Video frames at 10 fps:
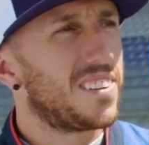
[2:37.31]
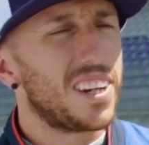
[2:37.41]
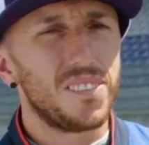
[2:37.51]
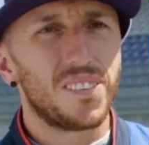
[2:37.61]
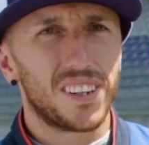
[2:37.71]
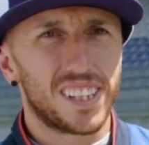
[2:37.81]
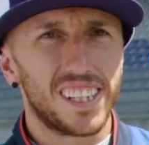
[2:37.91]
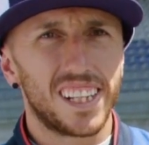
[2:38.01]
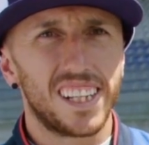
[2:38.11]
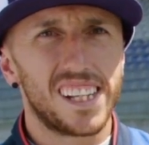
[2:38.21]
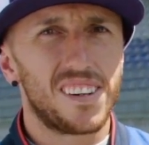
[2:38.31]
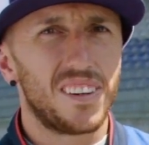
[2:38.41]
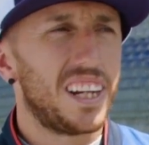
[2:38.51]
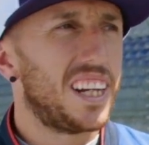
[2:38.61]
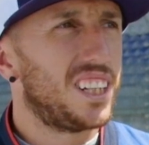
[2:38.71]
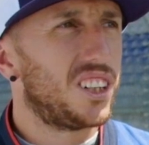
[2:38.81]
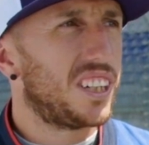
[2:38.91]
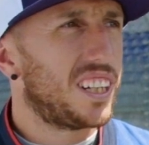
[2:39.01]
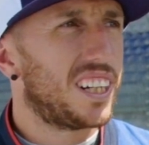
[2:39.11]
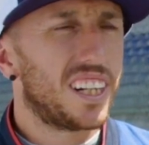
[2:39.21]
really important and I uh, really
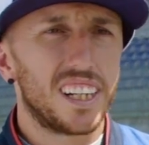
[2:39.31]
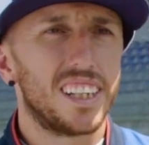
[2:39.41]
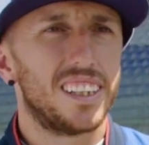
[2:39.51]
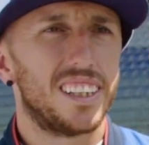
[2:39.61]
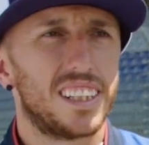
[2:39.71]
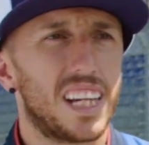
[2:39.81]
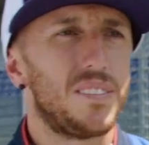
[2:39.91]
enjoy the, the